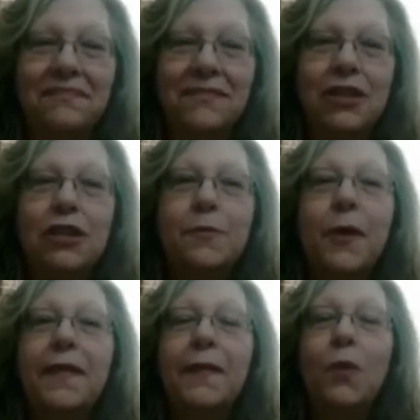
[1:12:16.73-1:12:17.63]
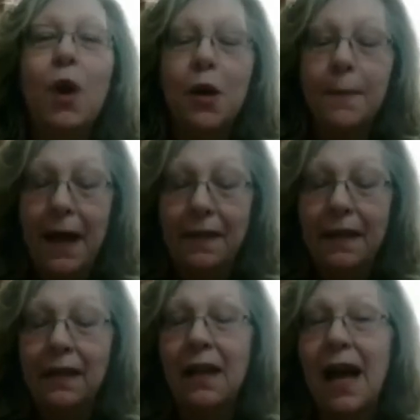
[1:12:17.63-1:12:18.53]
Spread the word about
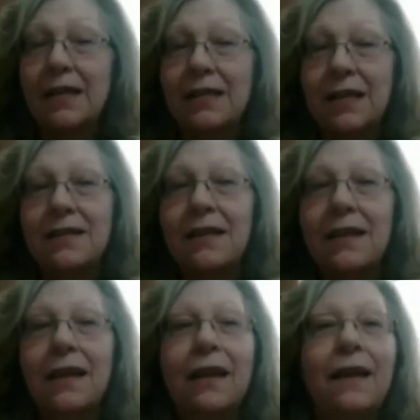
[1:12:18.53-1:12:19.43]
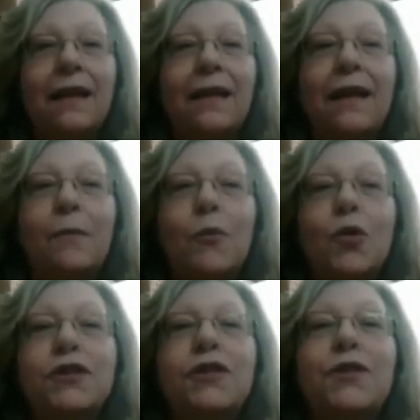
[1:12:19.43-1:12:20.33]
the classes. Get
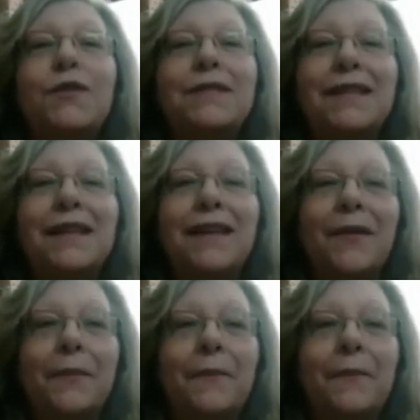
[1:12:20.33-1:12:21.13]
more students in here.